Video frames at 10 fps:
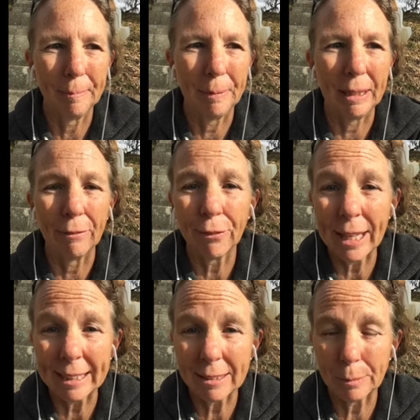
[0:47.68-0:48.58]
being
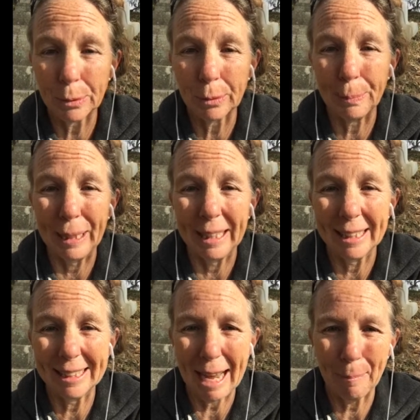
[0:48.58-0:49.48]
flexible, being
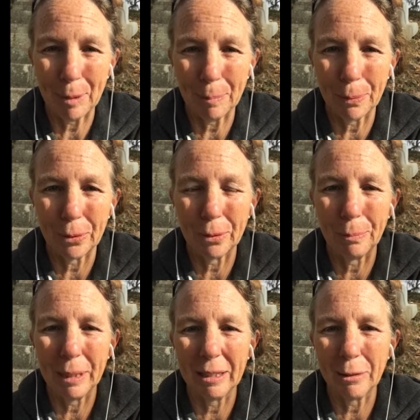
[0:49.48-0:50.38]
adaptable,
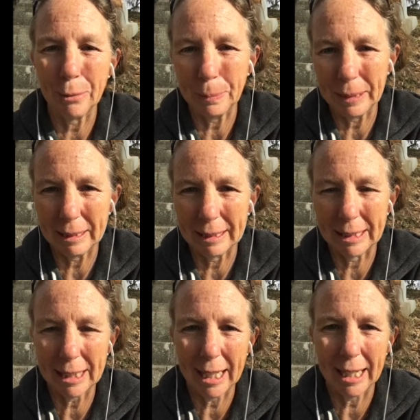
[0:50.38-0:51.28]
being open to
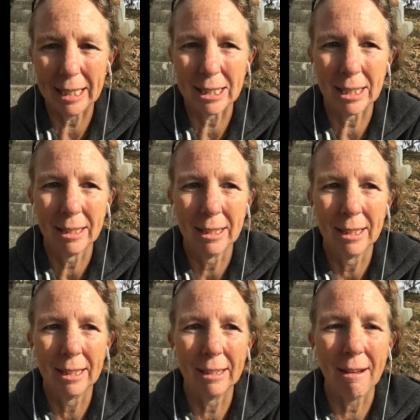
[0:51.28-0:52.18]
change,
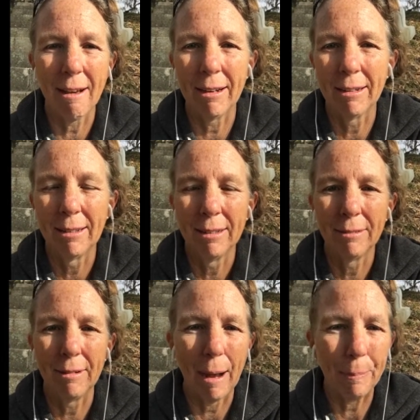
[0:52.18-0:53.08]
not
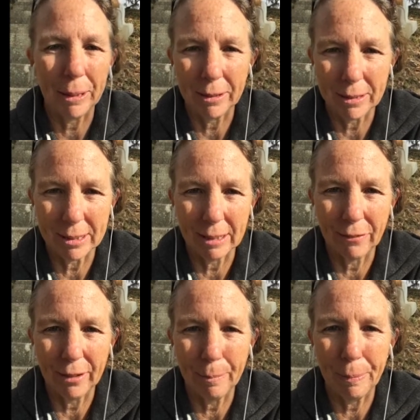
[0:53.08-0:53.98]
wrapping
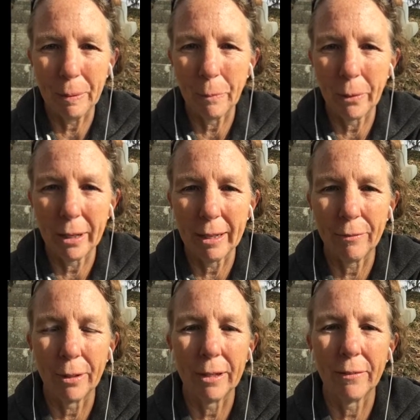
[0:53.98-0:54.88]
yourself up in worry
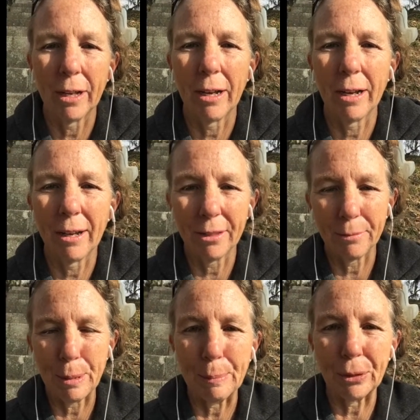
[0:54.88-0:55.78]
of what are other
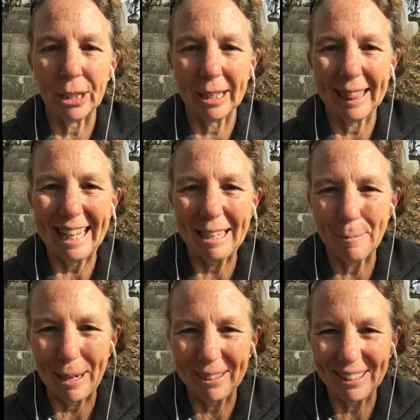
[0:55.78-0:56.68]
people going to think
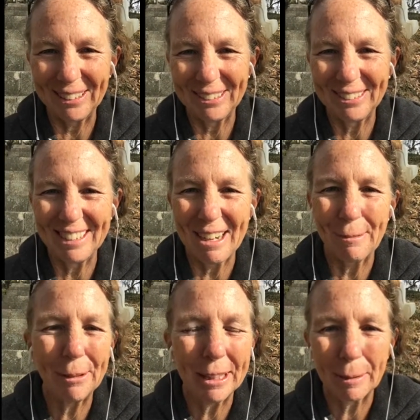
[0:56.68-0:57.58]
about you, not
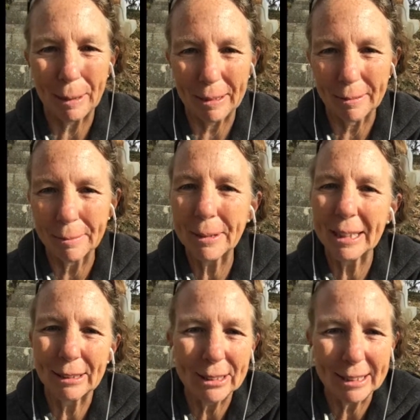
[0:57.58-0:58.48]
worrying about what
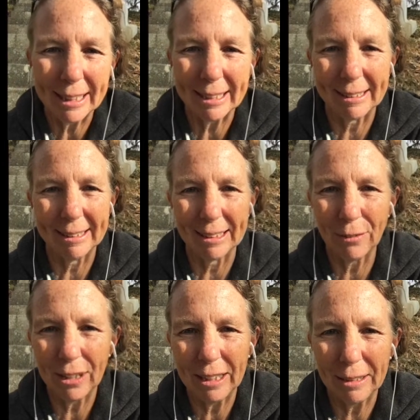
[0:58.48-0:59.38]
I look like on this
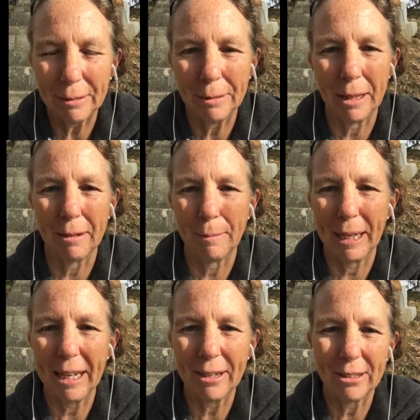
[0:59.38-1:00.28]
video, whether
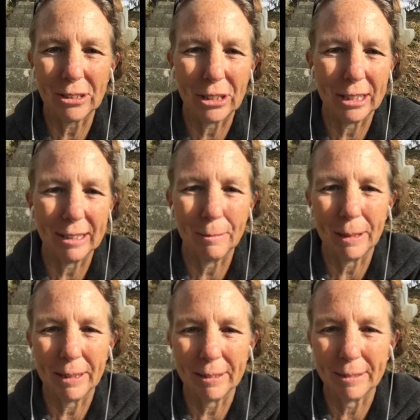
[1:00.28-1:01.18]
my hair is good,
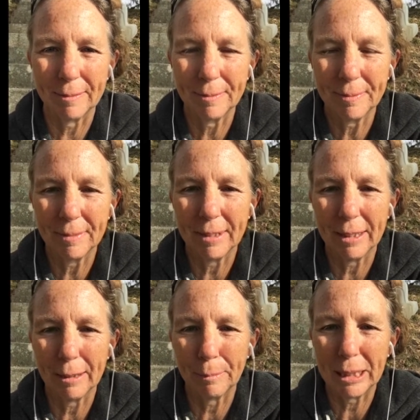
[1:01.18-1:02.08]
whether
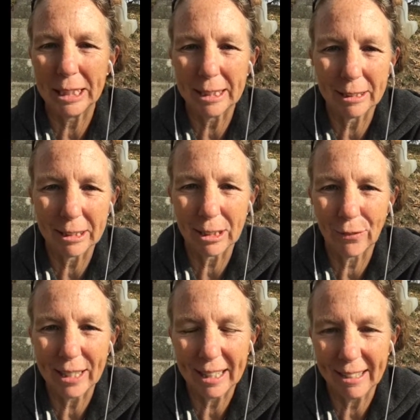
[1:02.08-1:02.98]
my chin looks
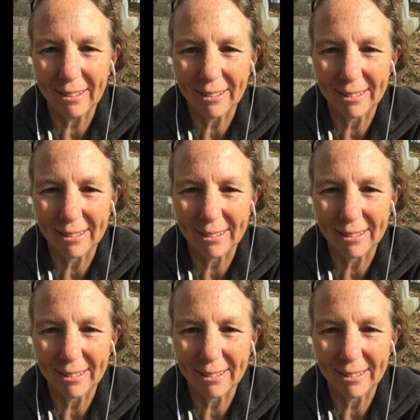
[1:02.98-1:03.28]
funny,